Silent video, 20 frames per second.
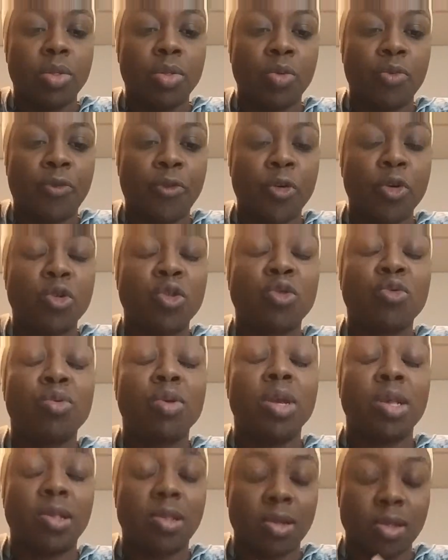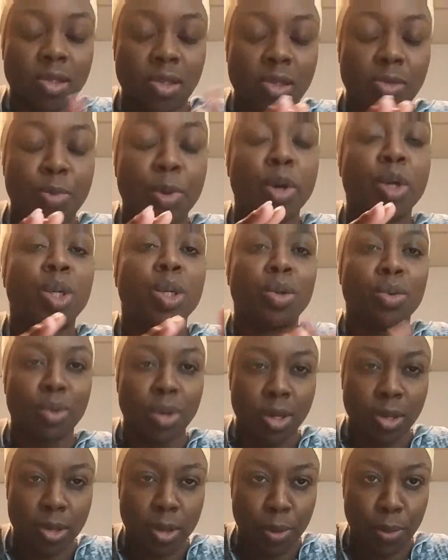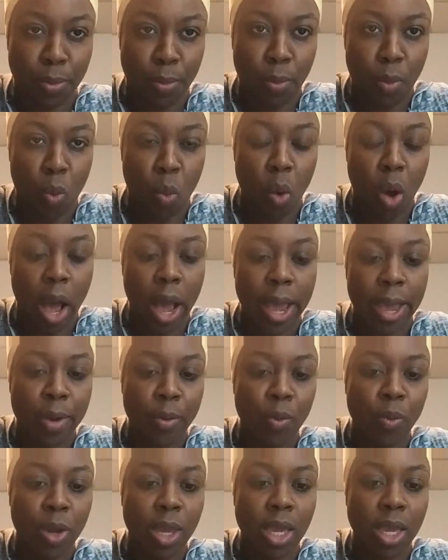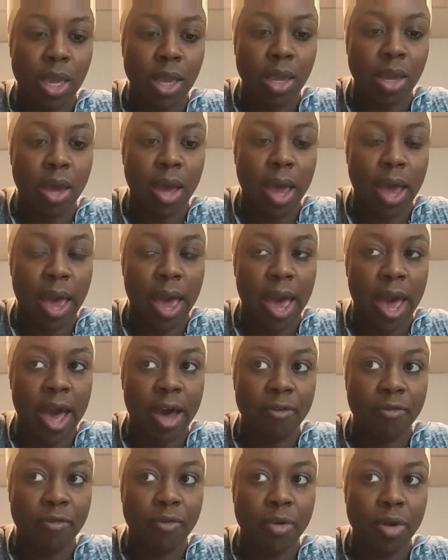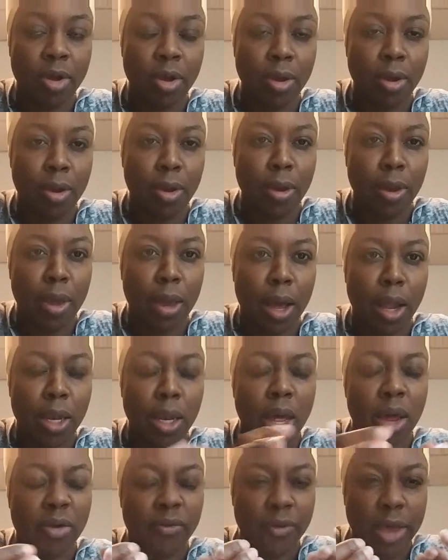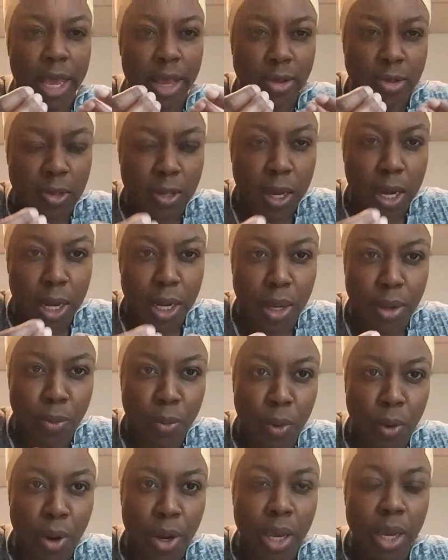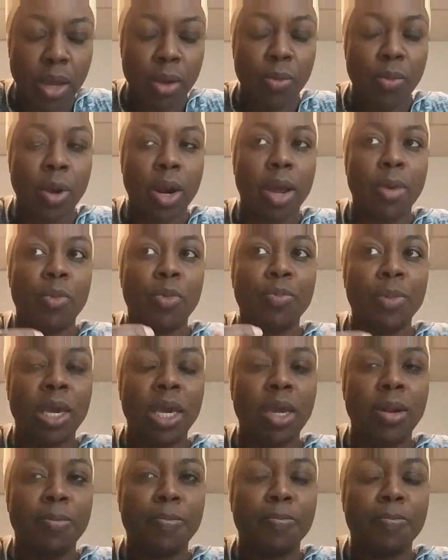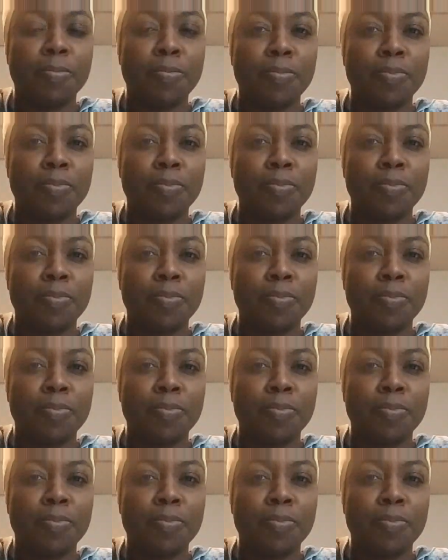the first reason, spiritual reason, why we have a lot of anxiety and worry. When I mean,